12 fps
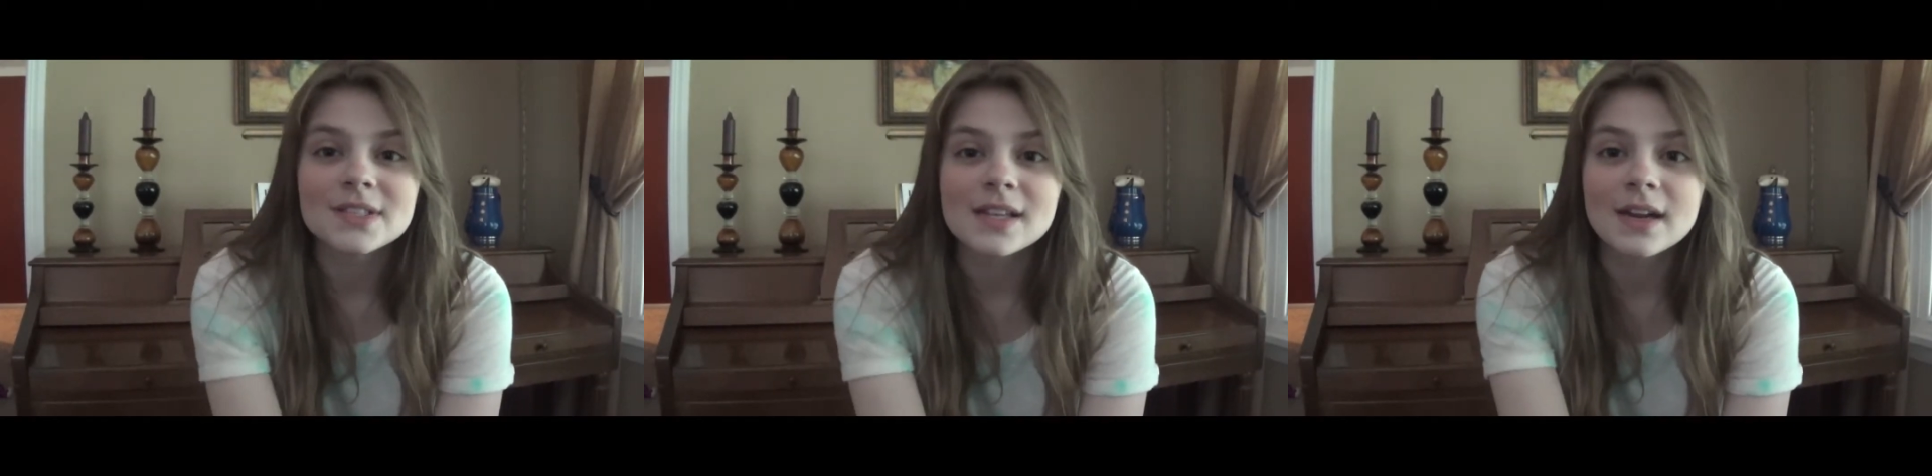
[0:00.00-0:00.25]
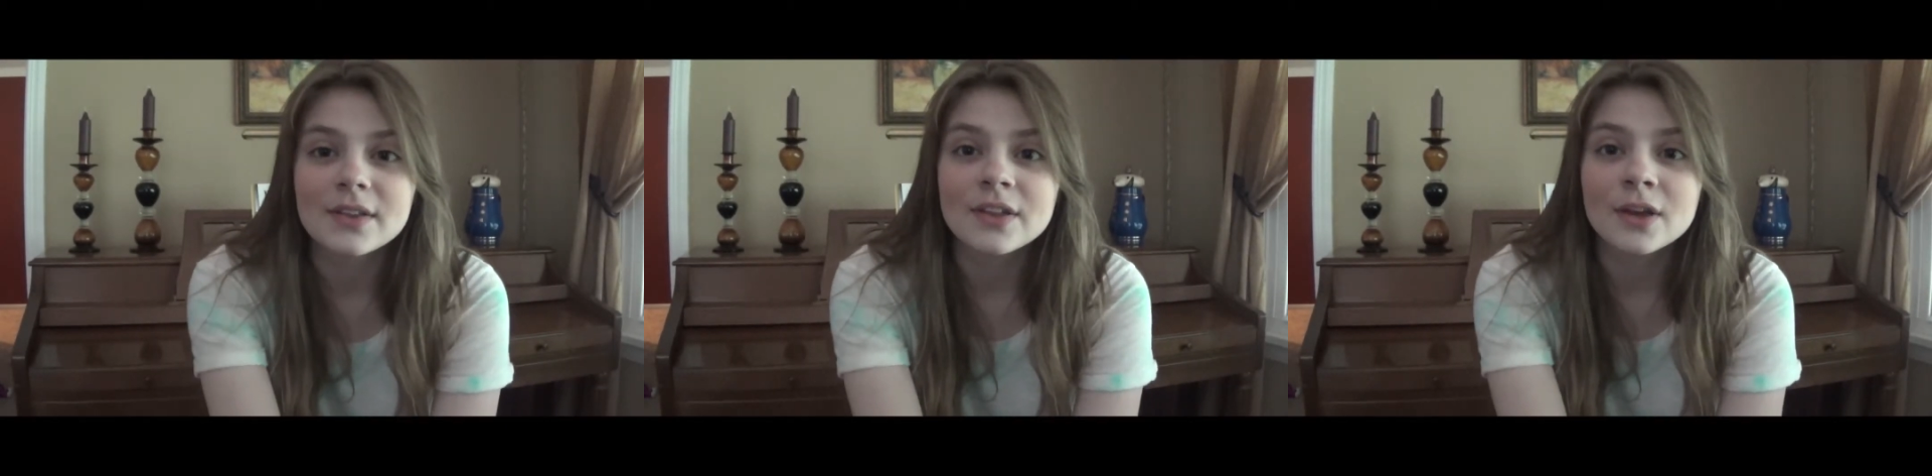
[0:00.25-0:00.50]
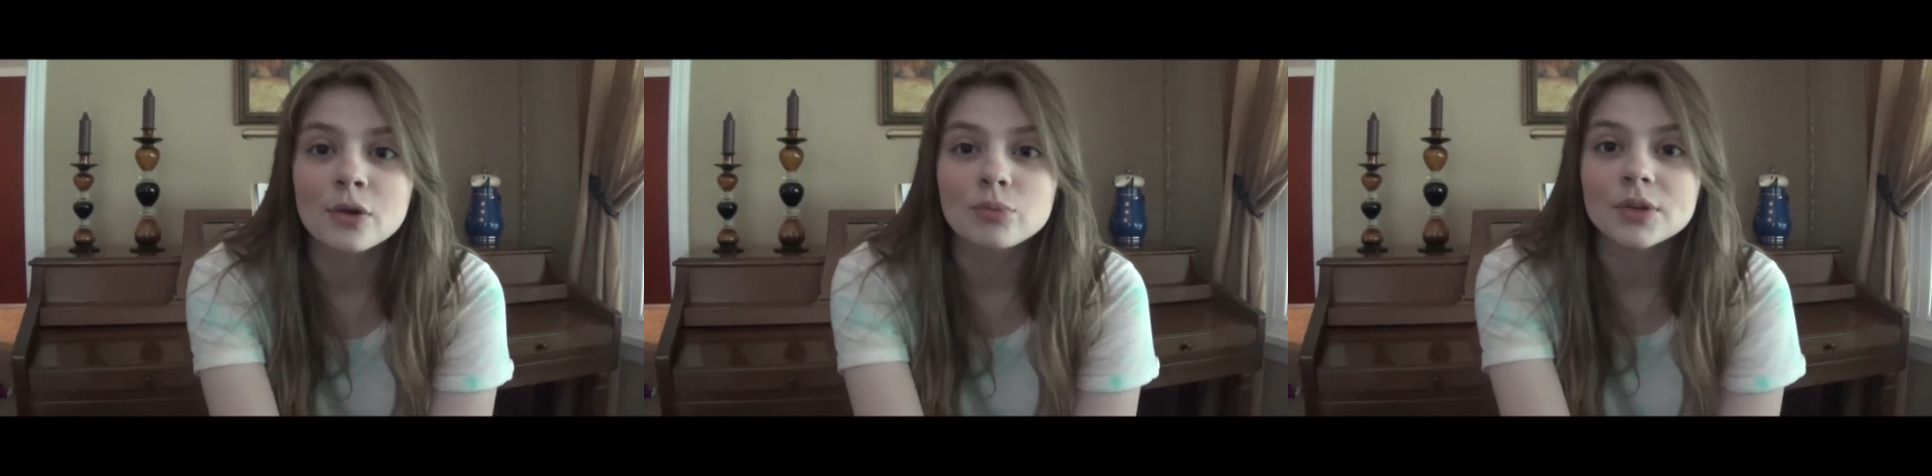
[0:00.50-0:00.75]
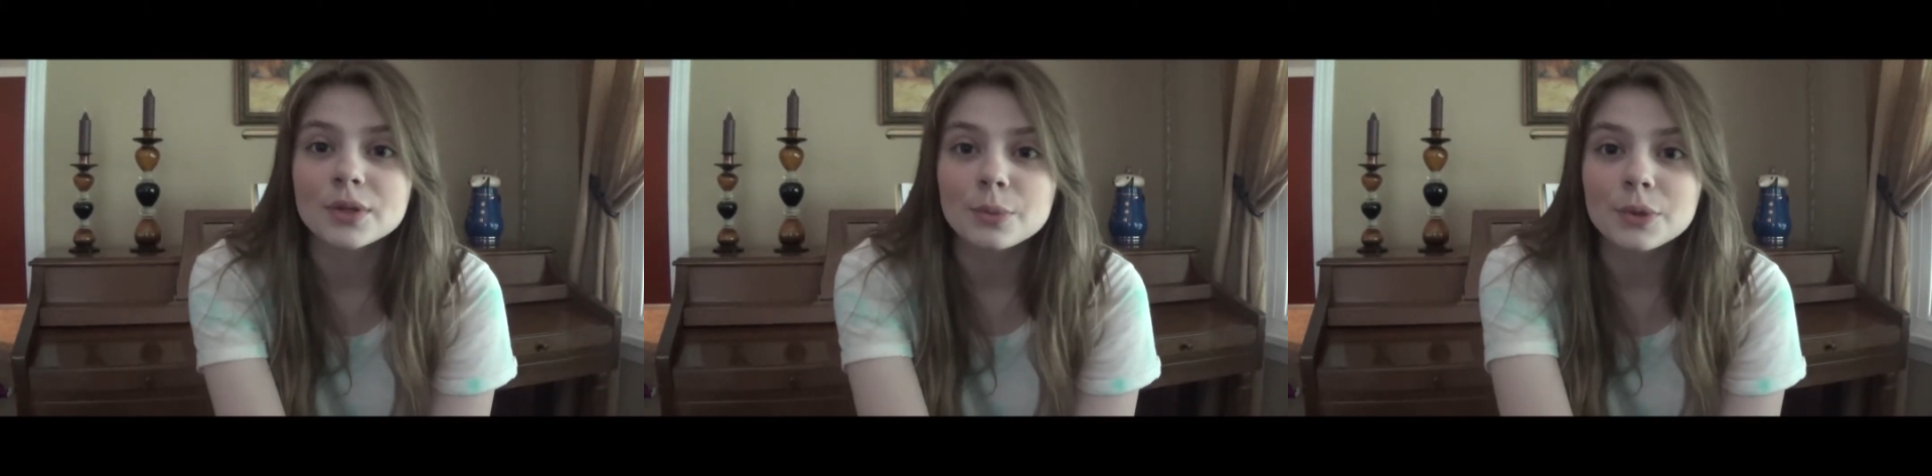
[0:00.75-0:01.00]
that I think are
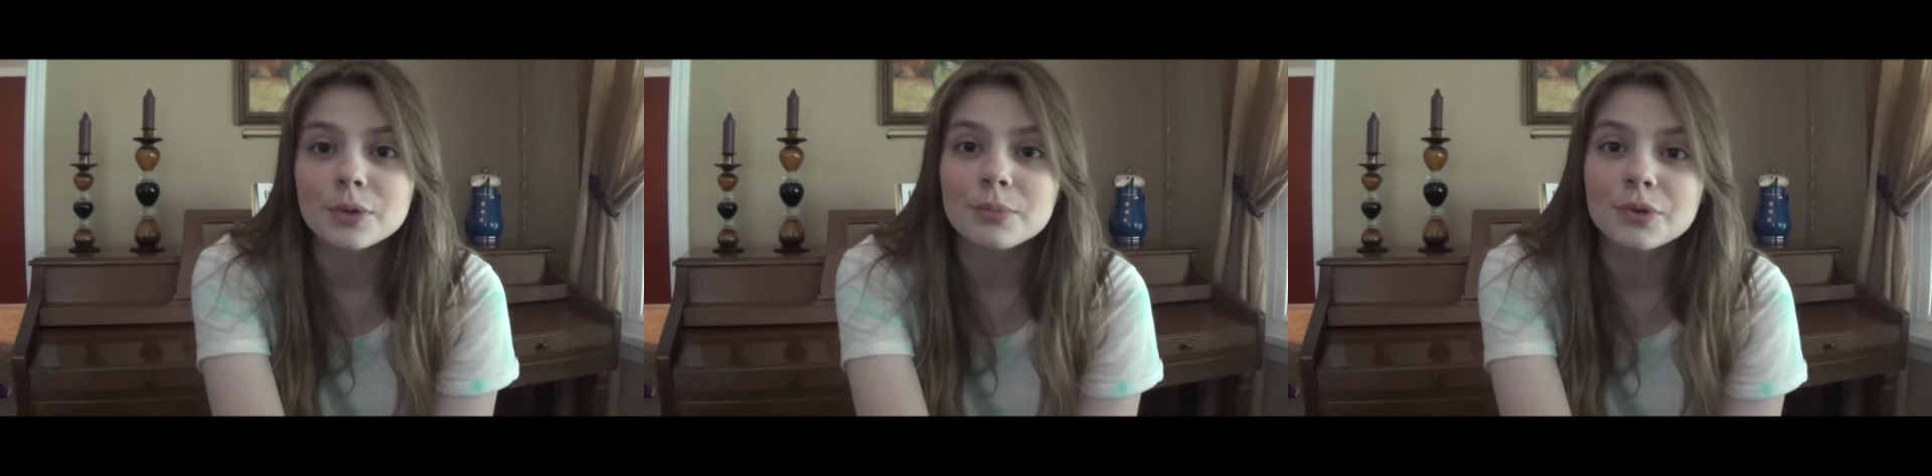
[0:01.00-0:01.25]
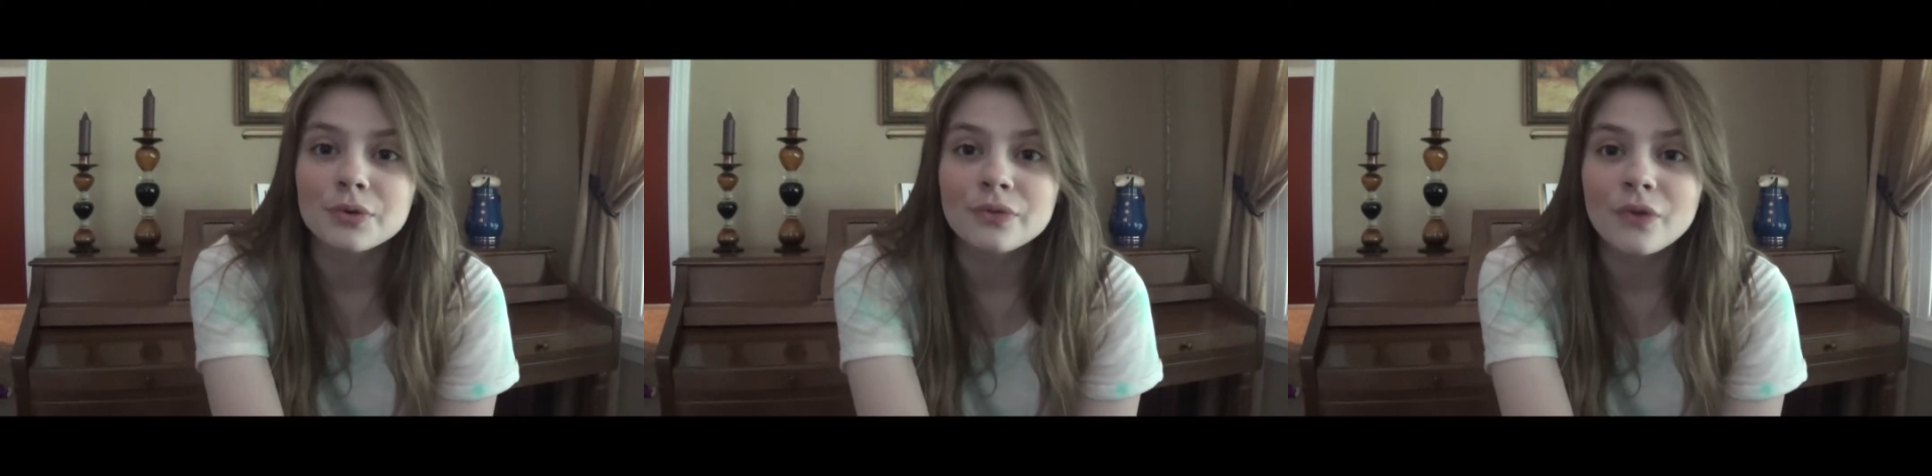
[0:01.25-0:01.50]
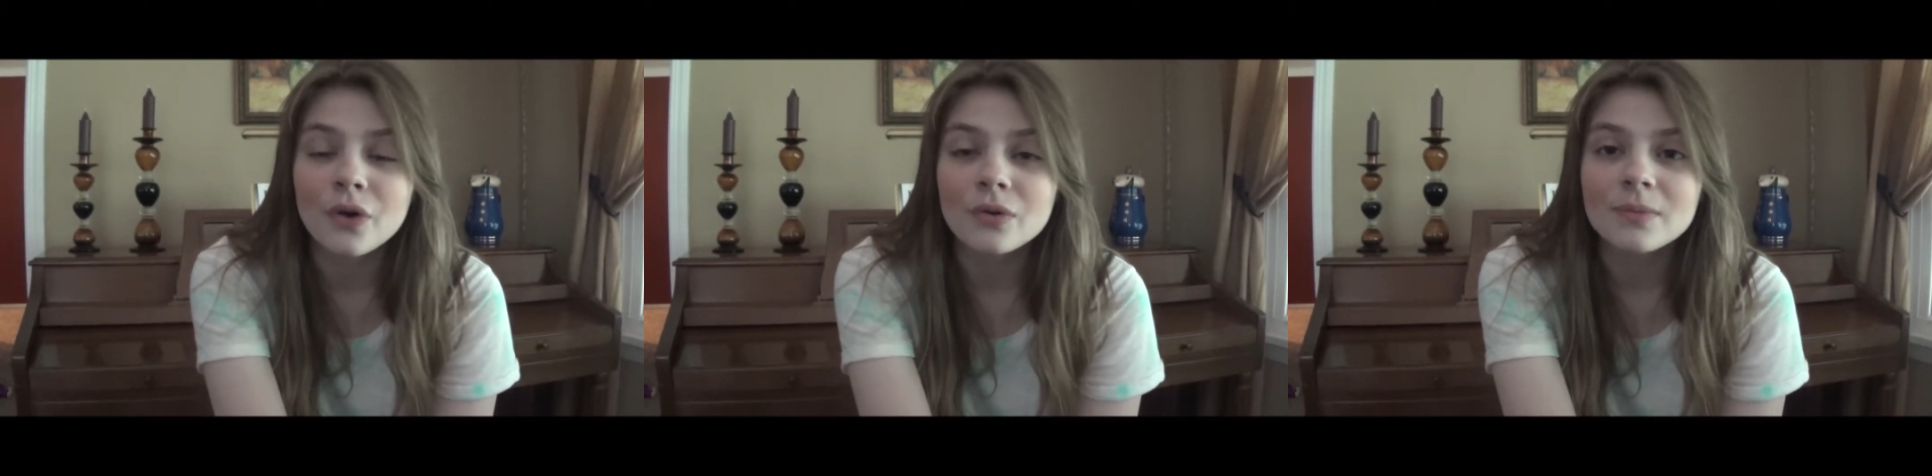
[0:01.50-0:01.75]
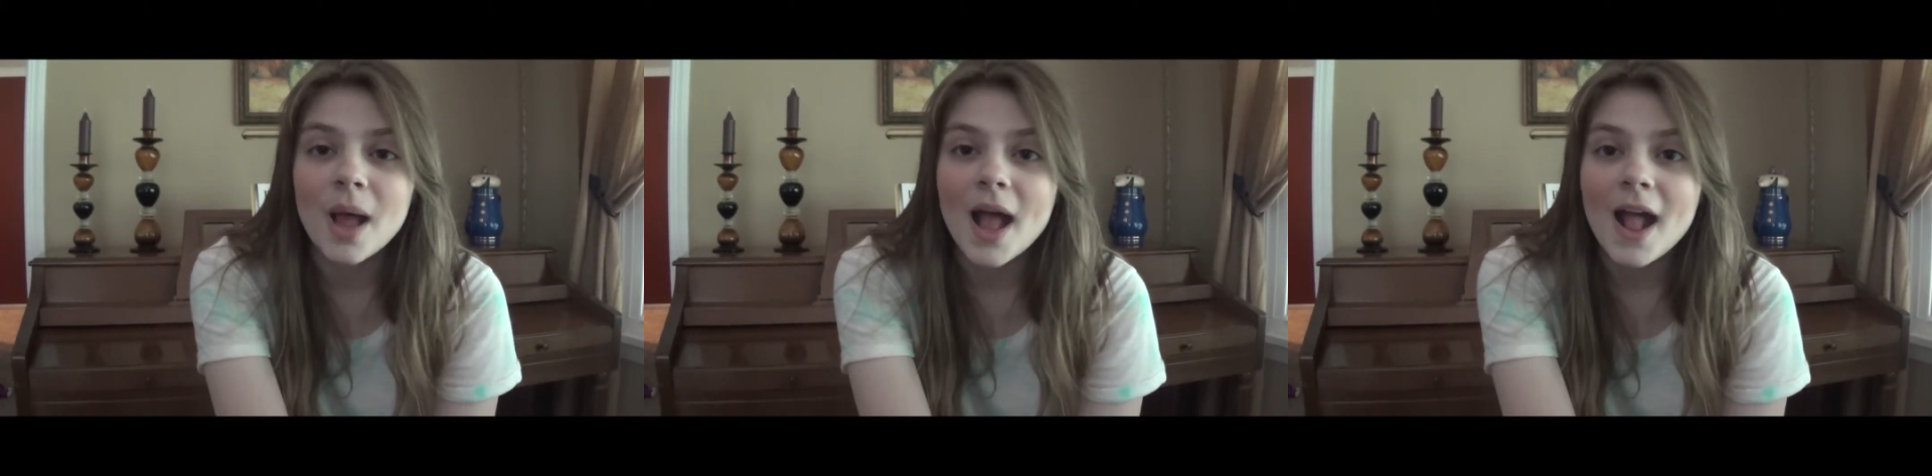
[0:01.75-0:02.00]
really beautiful,